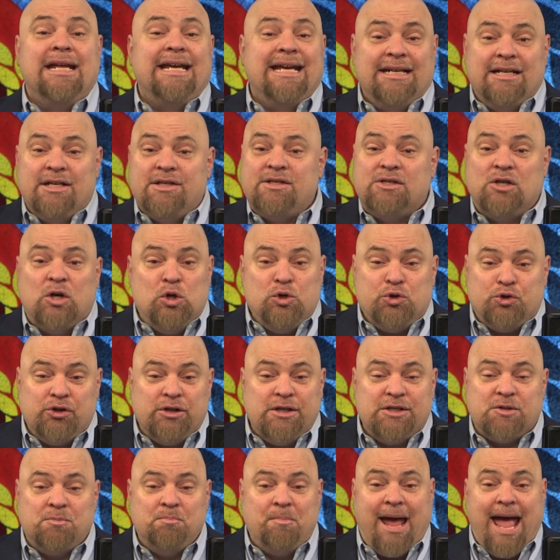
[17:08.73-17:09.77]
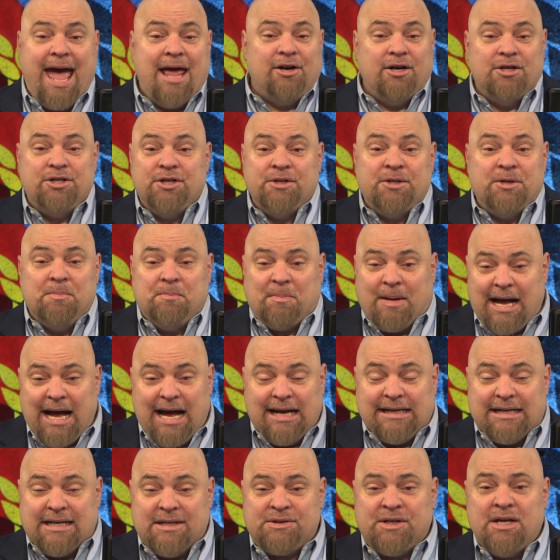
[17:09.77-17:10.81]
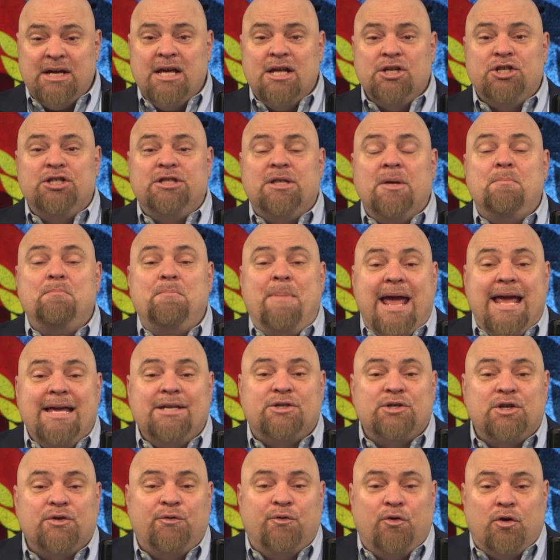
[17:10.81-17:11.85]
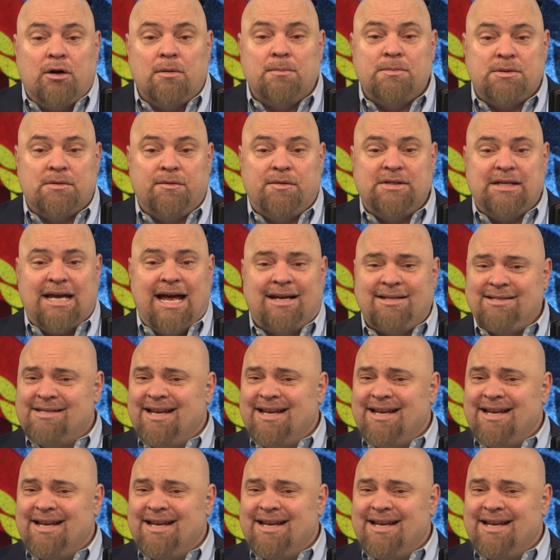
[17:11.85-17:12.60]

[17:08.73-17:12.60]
in a socialist manner to their bodies, to the baser forms of sex.